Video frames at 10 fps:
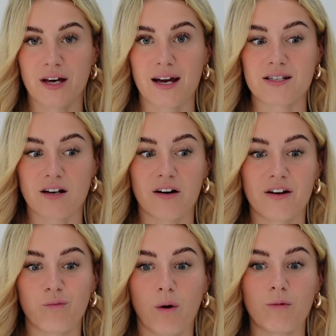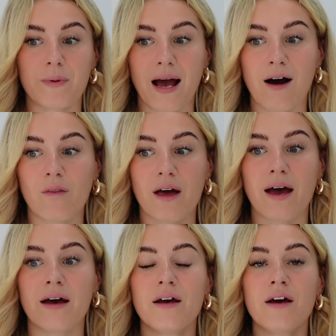That is kind of what will be out
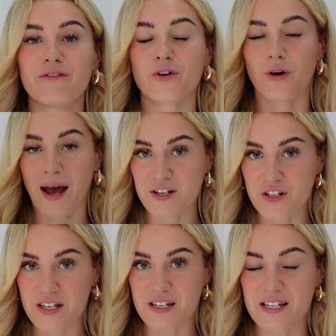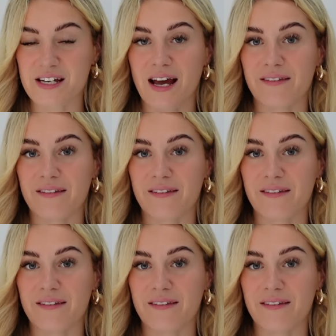there for your agency to see,